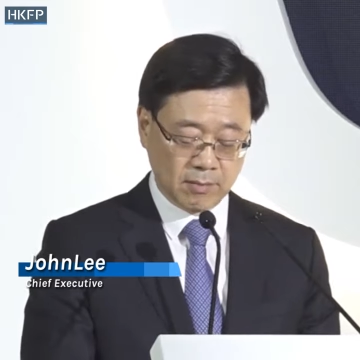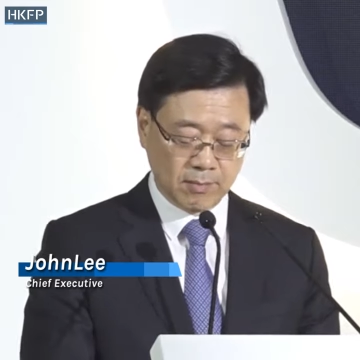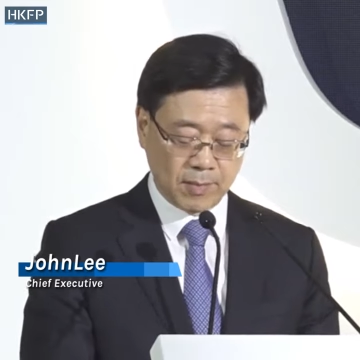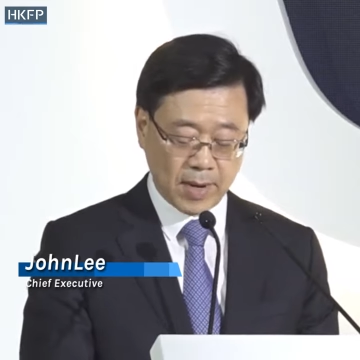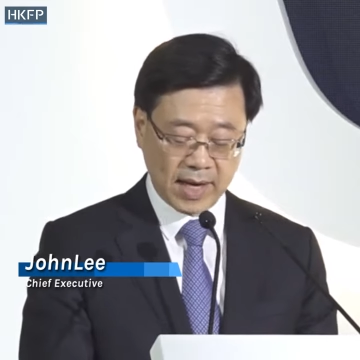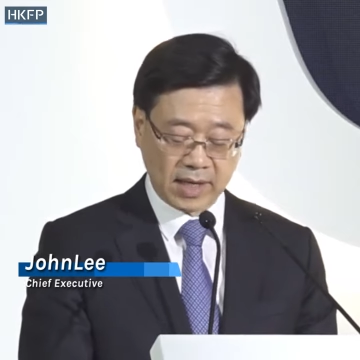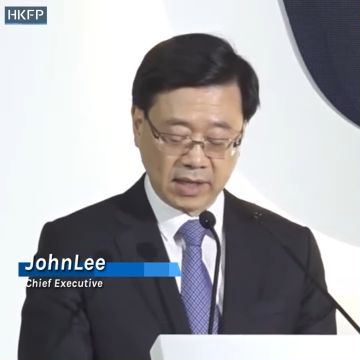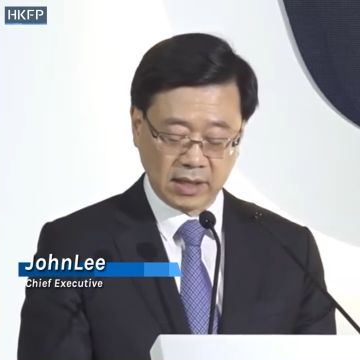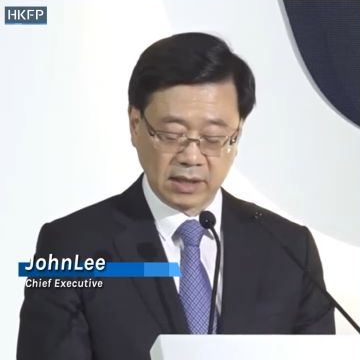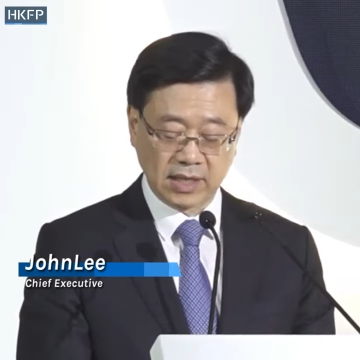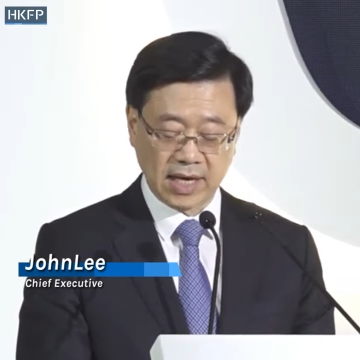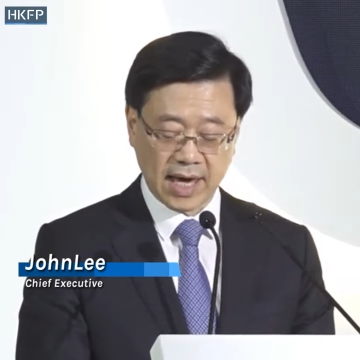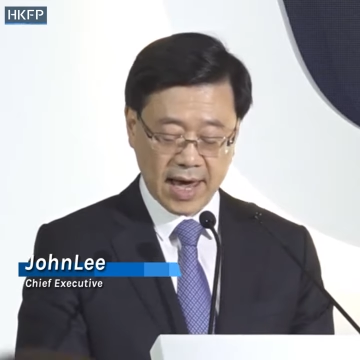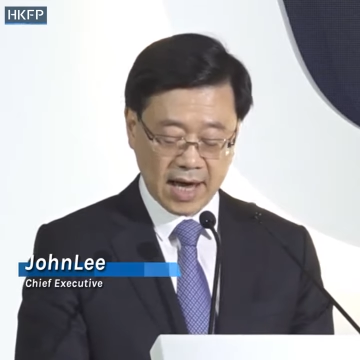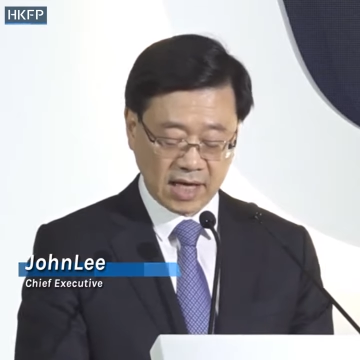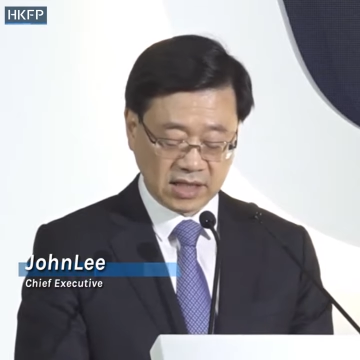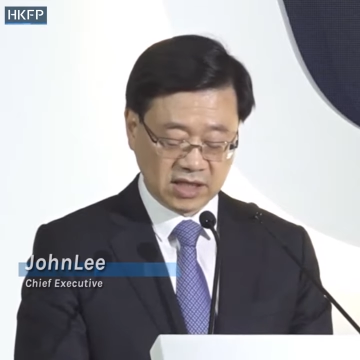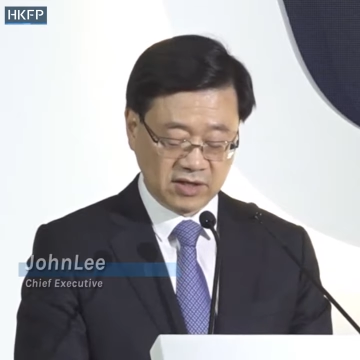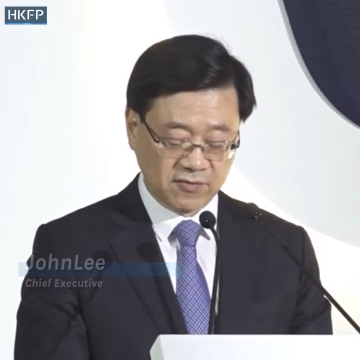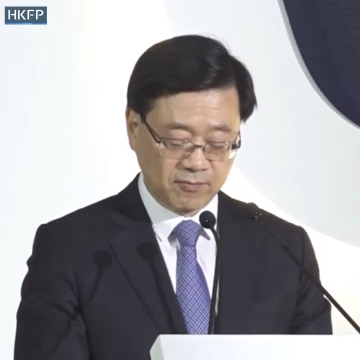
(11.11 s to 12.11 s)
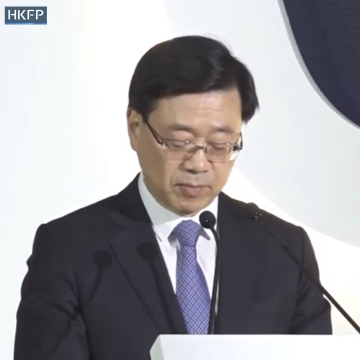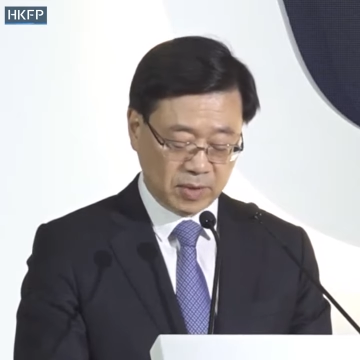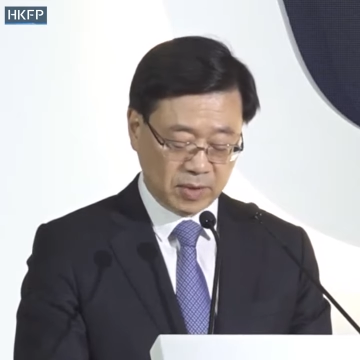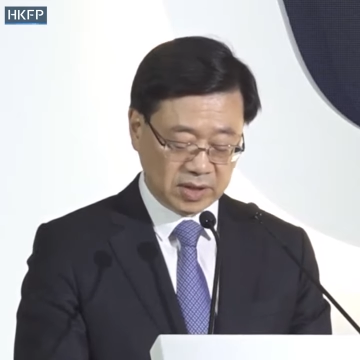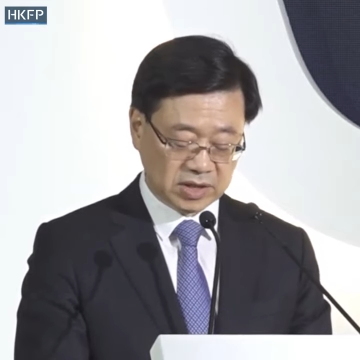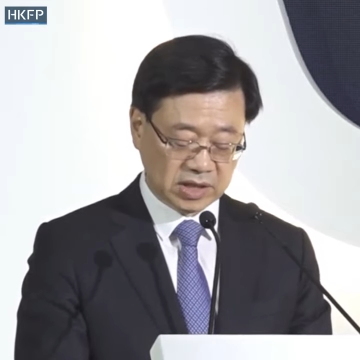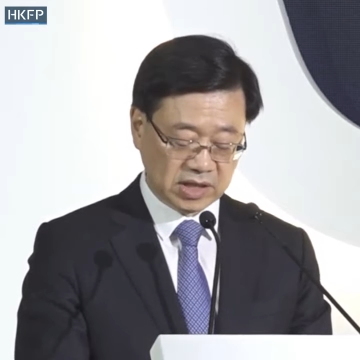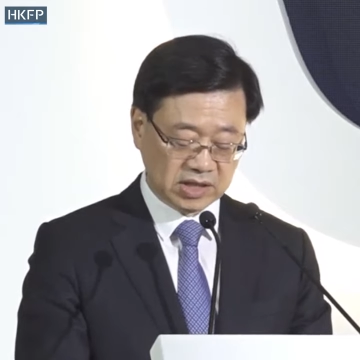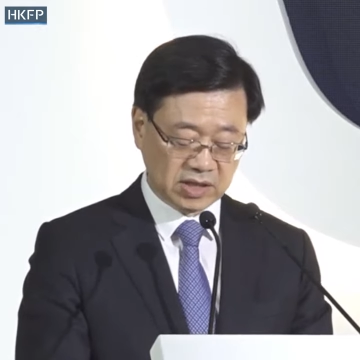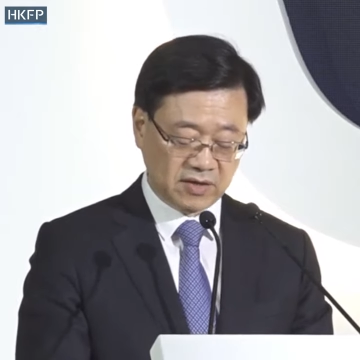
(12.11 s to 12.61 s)

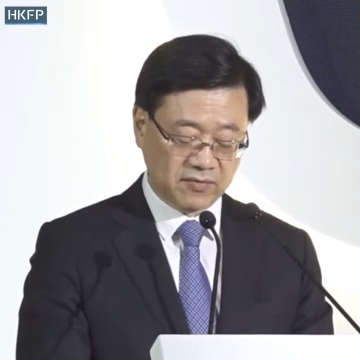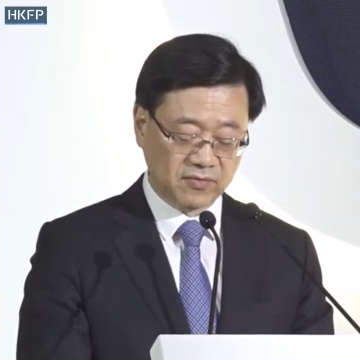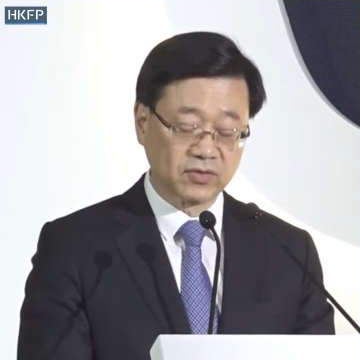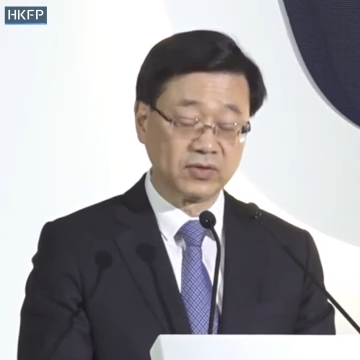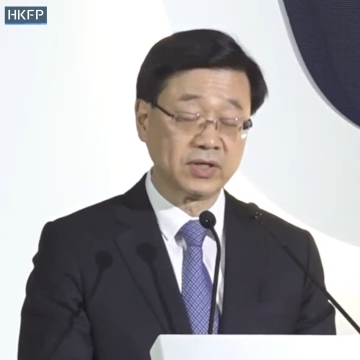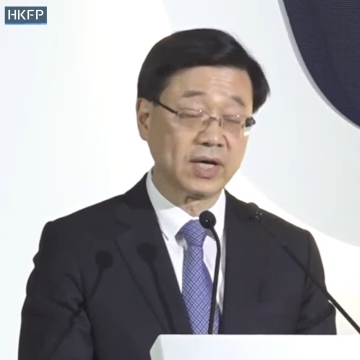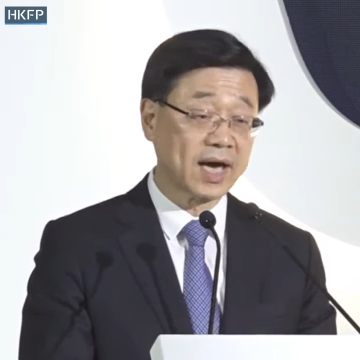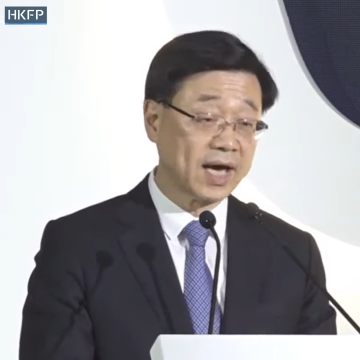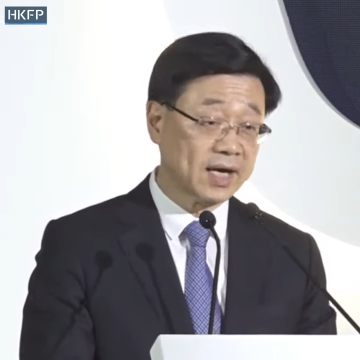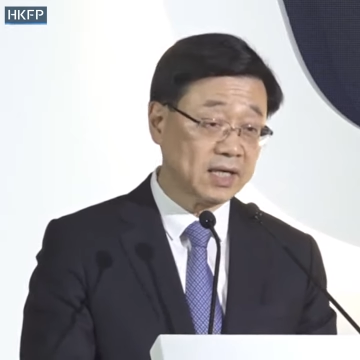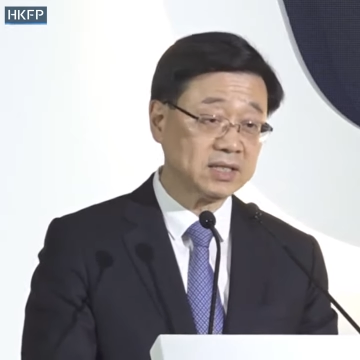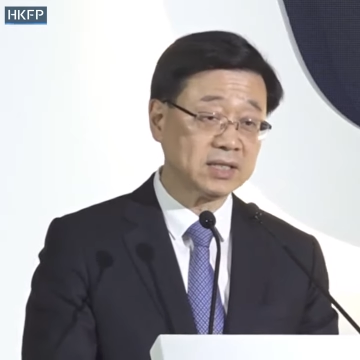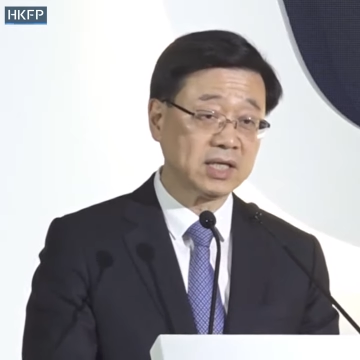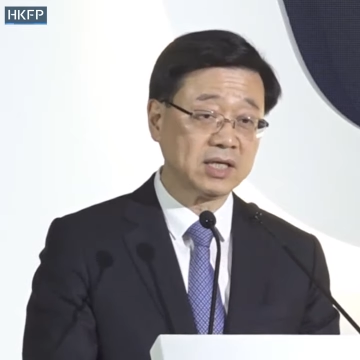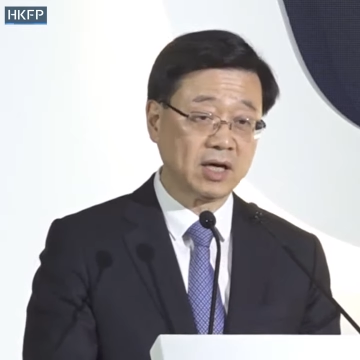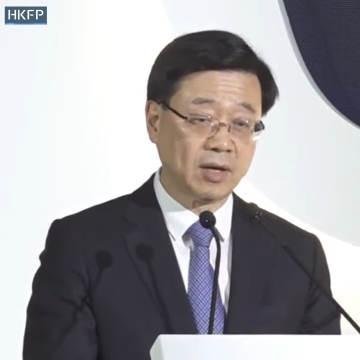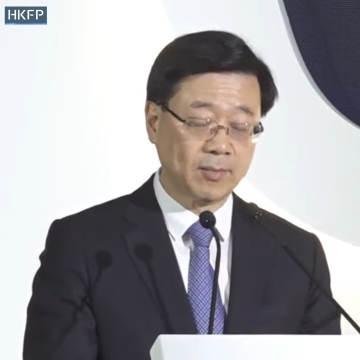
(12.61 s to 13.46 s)
of creating